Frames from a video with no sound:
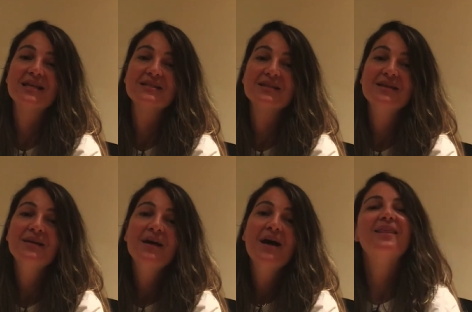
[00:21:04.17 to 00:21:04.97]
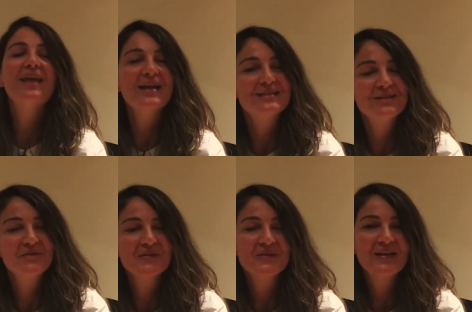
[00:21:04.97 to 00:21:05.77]
this lesson. That's it
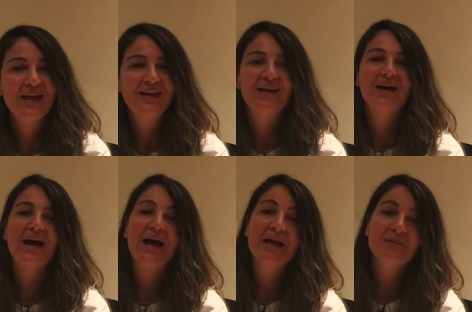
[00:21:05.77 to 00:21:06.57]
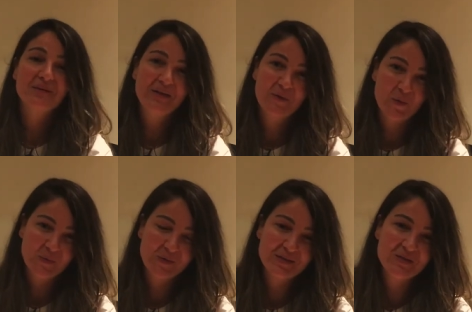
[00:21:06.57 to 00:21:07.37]
for today. I really
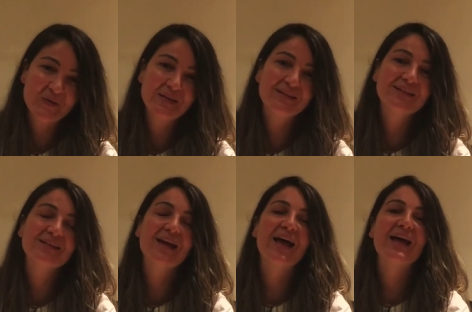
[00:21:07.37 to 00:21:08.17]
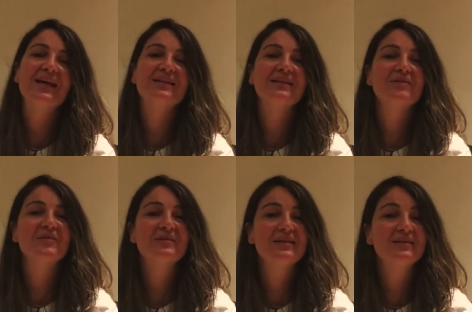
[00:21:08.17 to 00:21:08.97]
hope you enjoyed it and
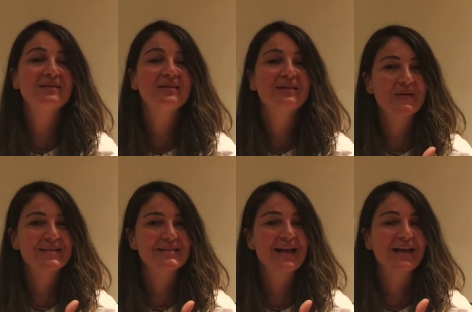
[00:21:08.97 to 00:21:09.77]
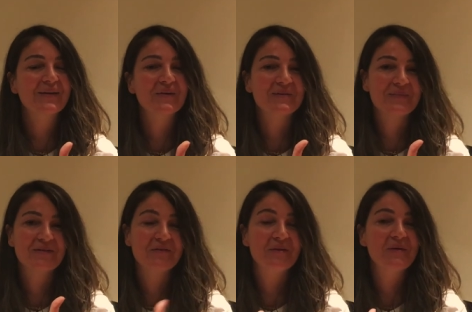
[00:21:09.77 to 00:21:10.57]
if you did, press like on
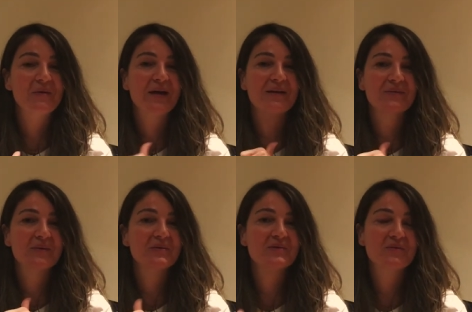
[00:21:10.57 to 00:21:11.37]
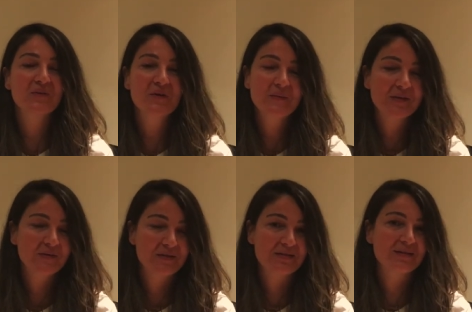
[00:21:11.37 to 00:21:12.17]
my video and also follow me
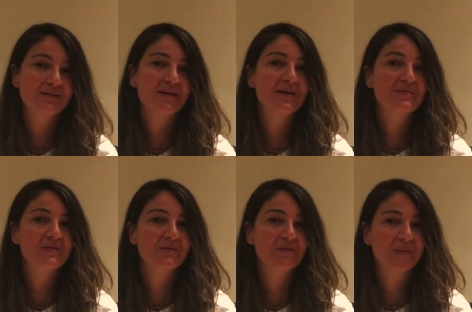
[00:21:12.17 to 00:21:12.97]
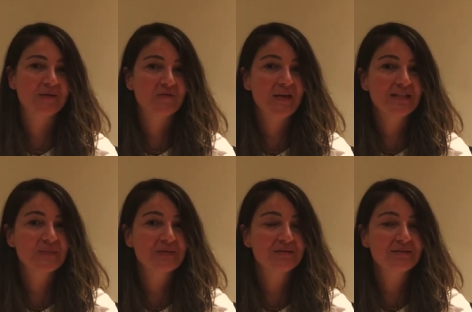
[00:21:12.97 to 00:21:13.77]
on Instagram, follow me on
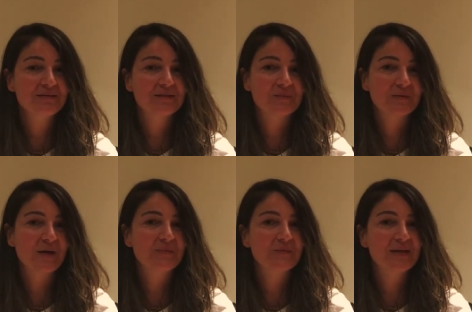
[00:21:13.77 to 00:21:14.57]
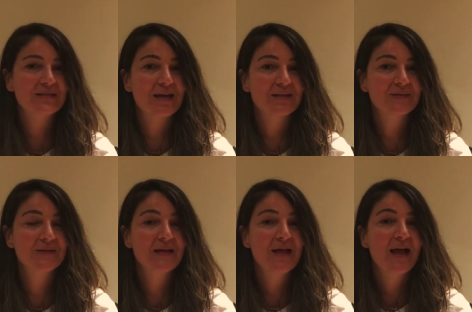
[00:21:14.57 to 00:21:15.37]
Facebook, subscribe to my
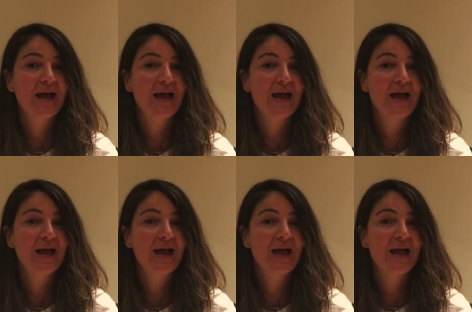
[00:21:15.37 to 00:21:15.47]
channel